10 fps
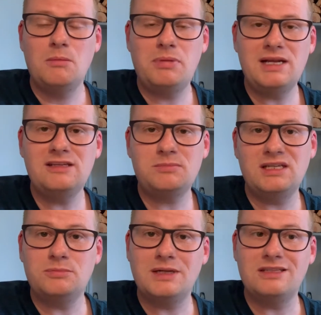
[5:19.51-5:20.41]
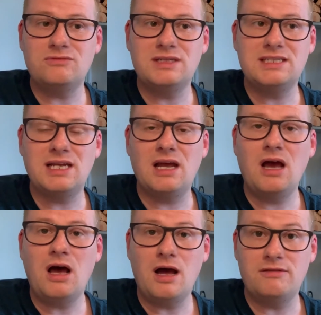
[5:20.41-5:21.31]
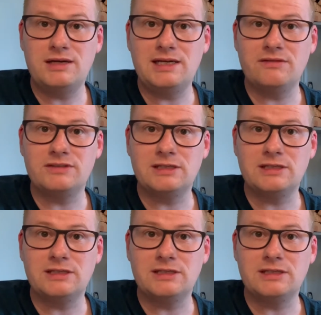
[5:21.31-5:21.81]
Please, please, please read it. I really loved